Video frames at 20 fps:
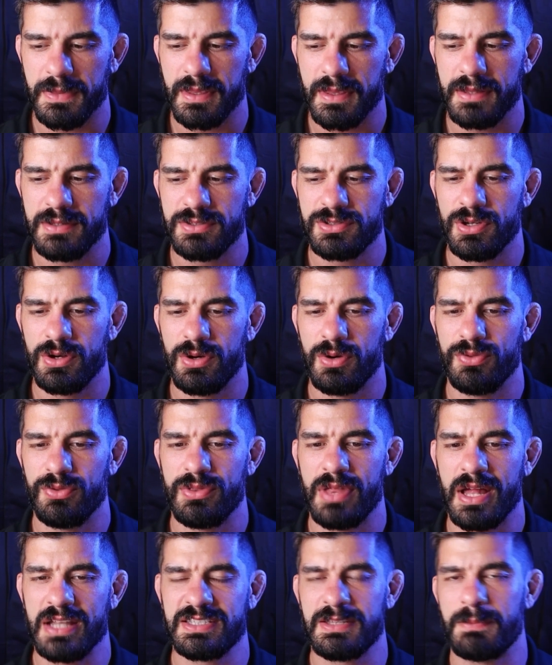So
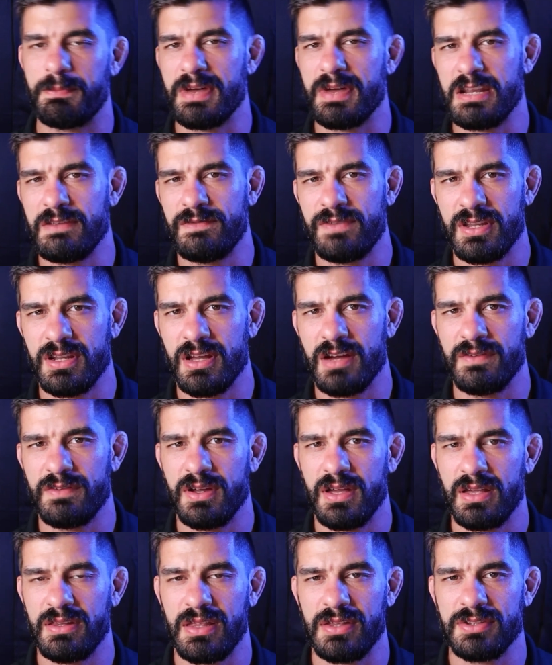that's the benefit of an
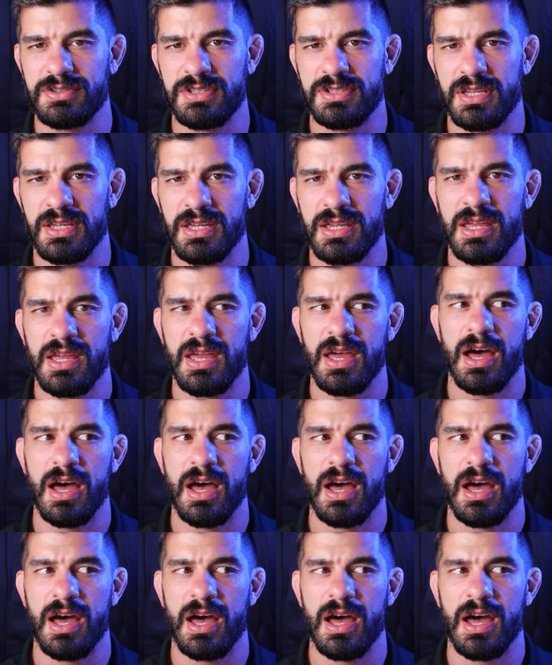LLC.